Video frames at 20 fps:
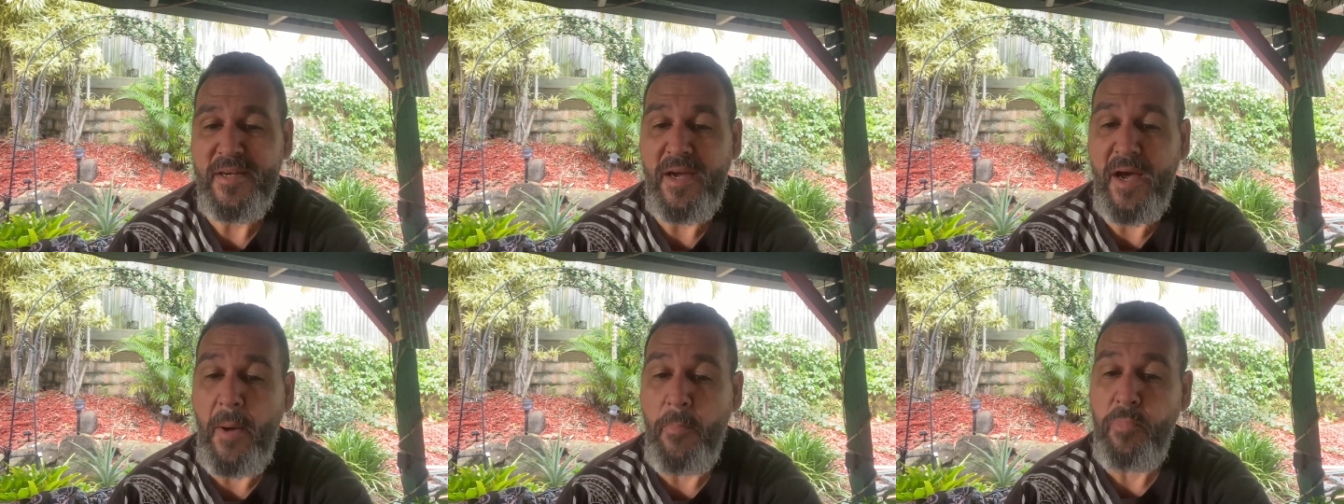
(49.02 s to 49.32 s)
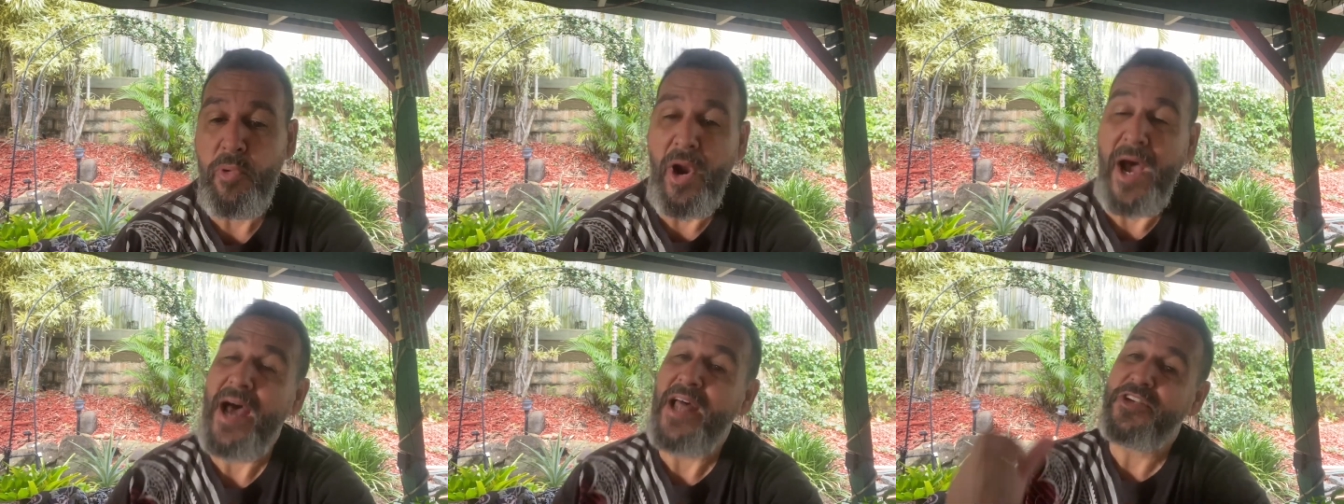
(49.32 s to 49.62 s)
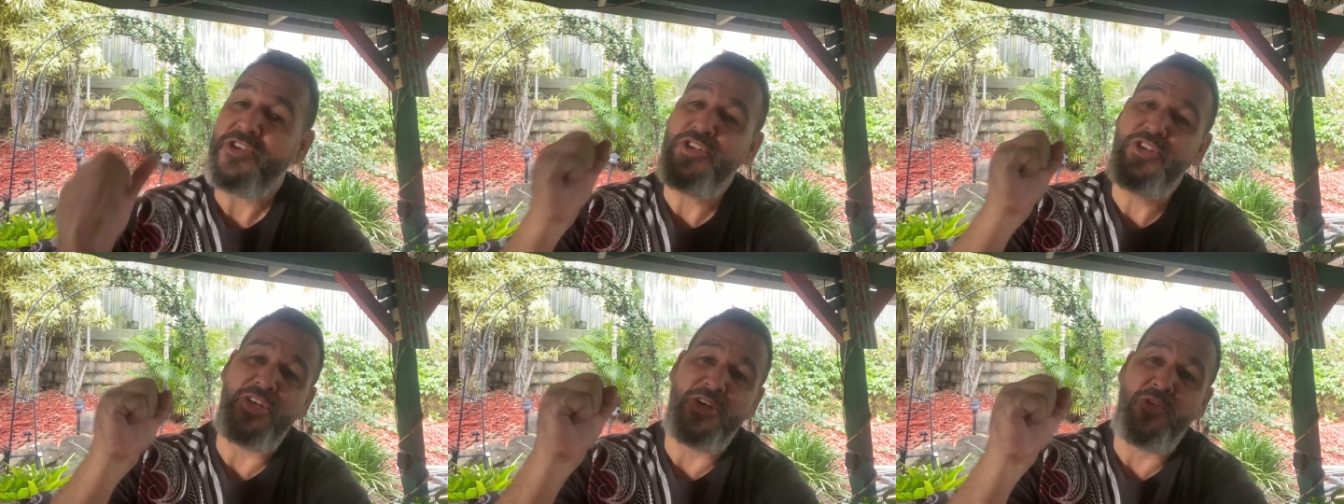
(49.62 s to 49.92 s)
A
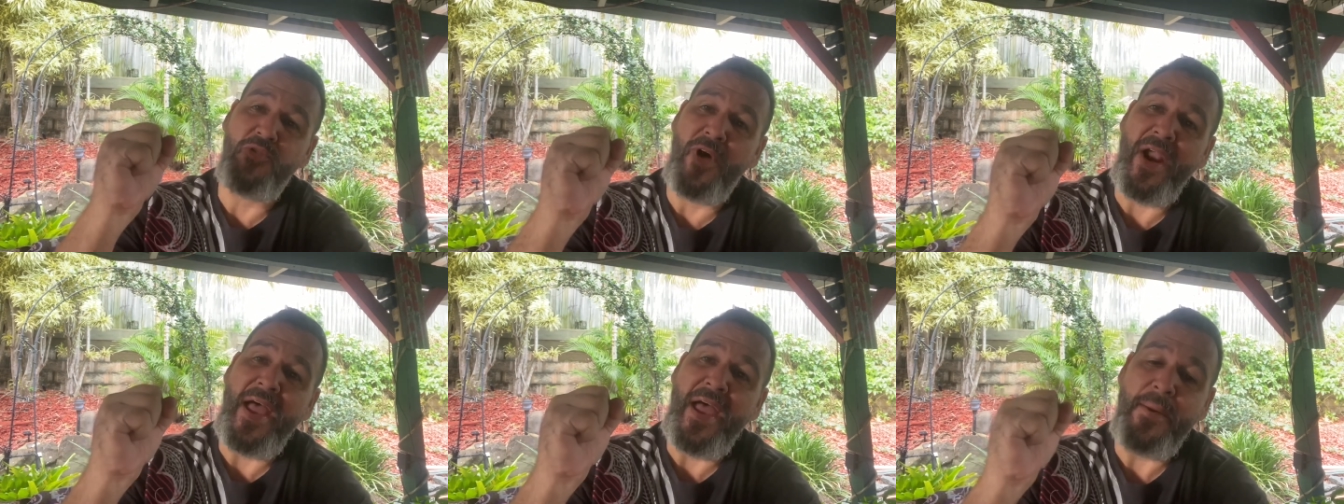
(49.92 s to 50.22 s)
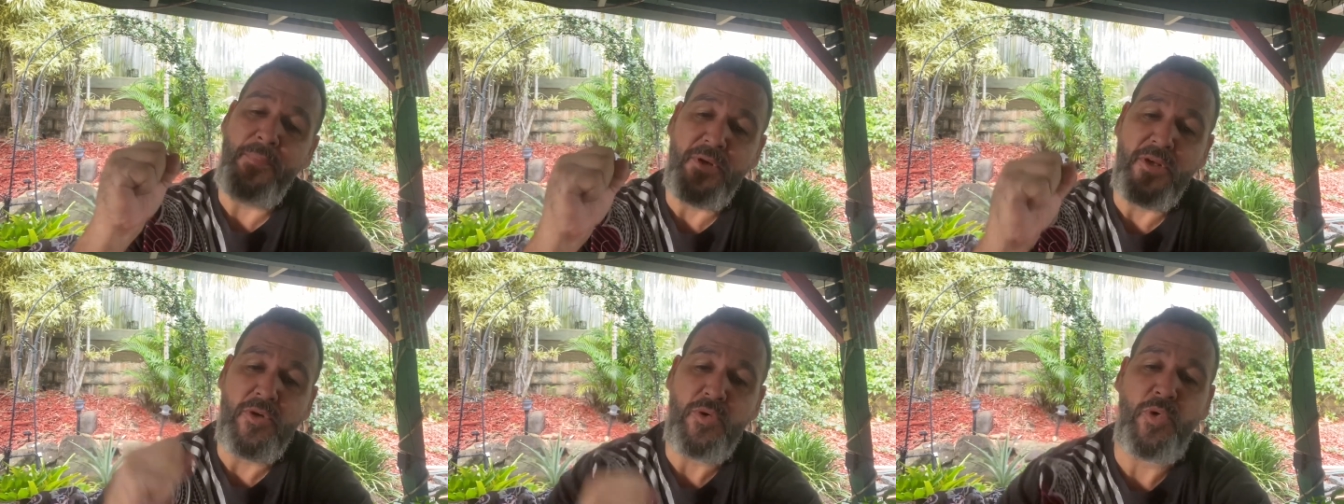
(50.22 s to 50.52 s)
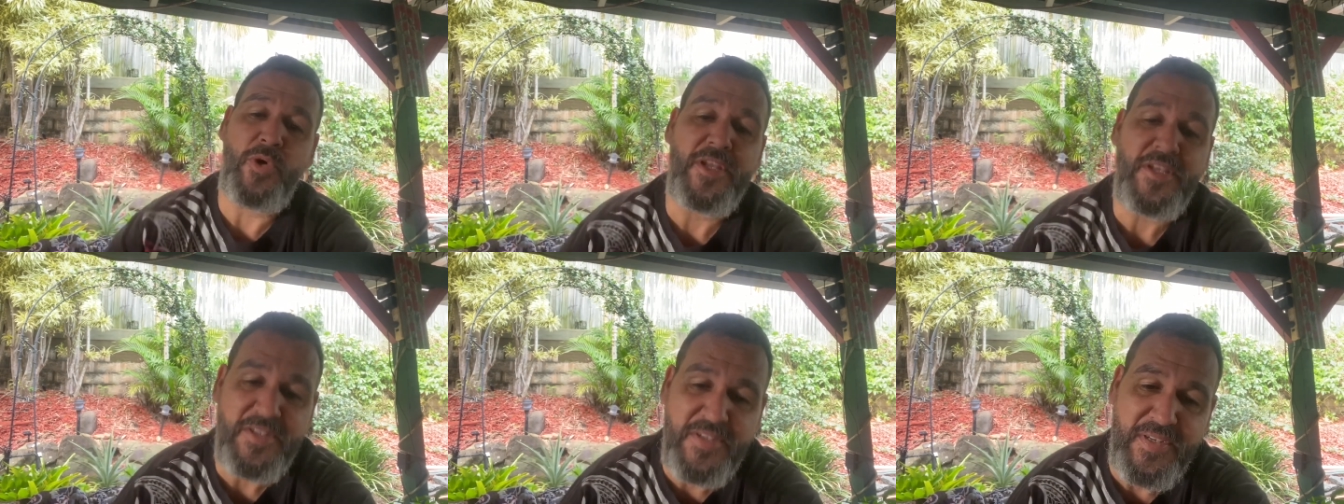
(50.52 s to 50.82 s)
branch to grab in
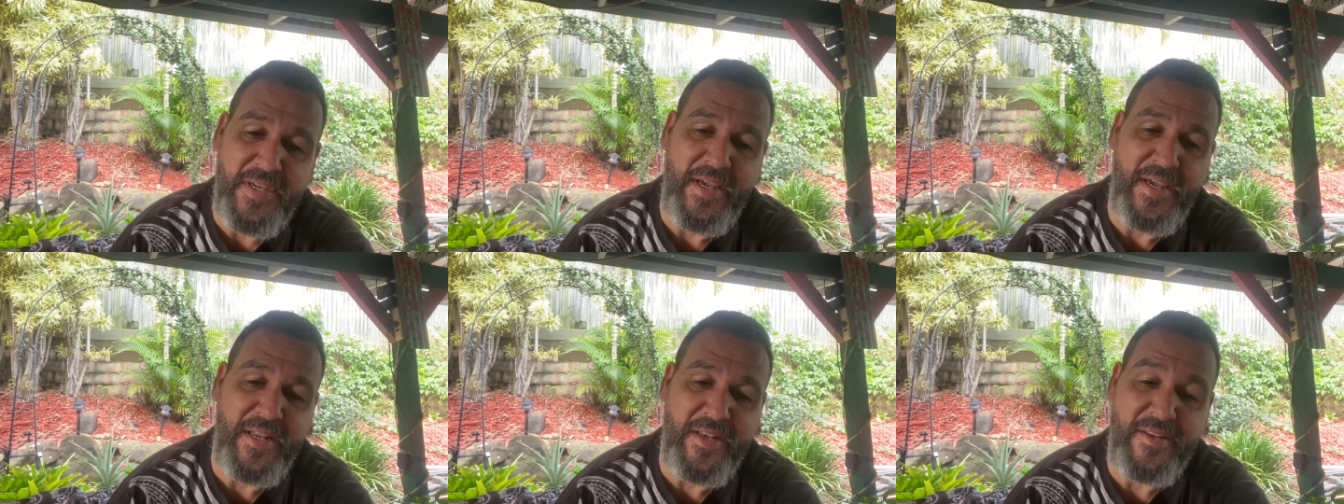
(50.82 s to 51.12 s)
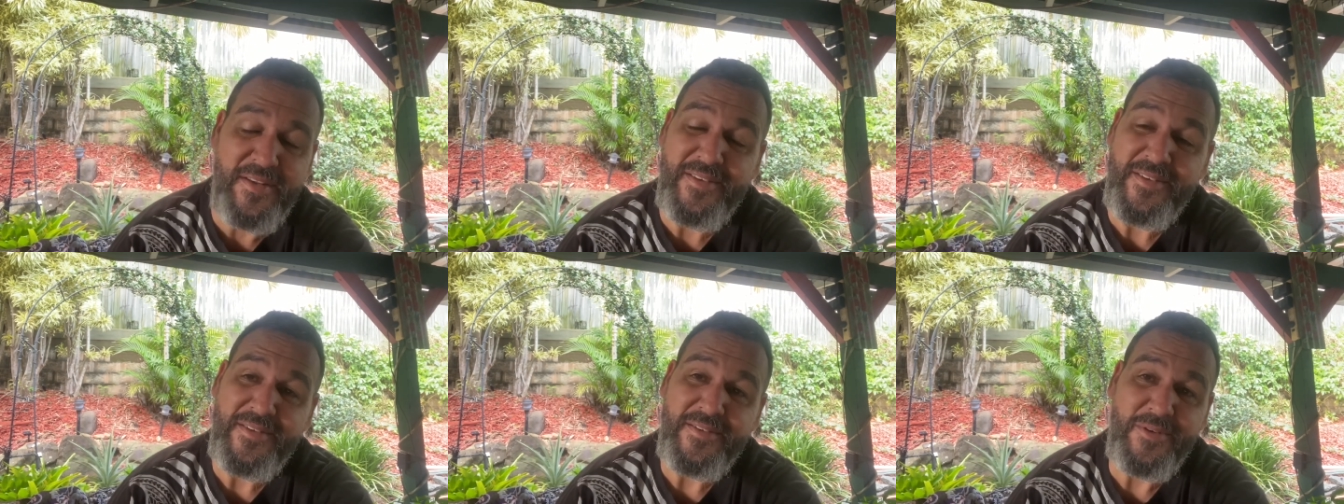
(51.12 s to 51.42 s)
quicksand